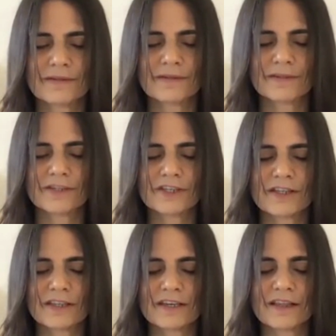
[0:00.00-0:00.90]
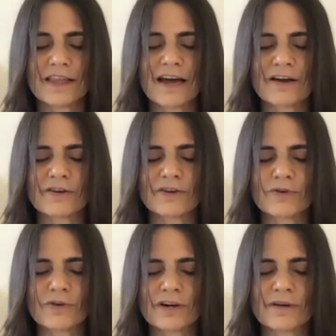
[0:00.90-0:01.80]
And gently allow
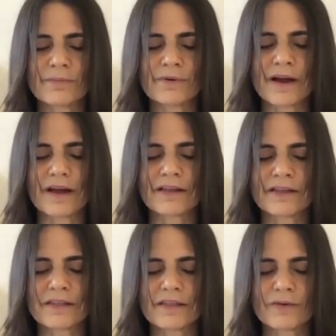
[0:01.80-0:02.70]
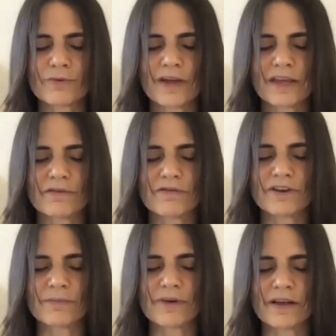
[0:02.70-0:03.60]
your breath, the wave of
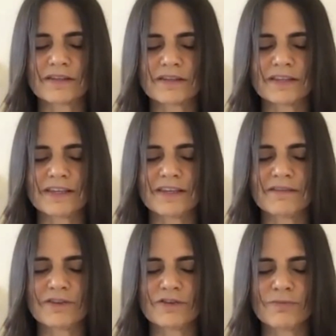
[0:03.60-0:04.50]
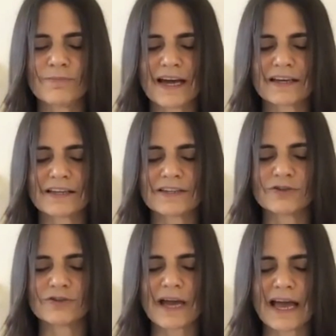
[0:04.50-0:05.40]
your breath, to leave you back
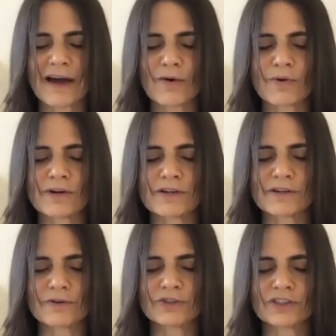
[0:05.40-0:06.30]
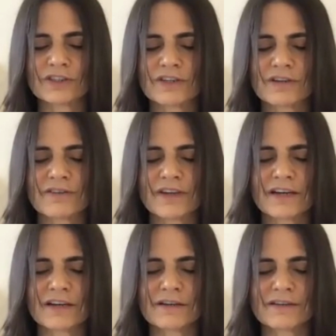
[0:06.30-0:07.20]
into our ocean of
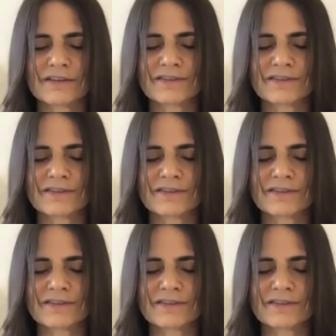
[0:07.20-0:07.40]
air.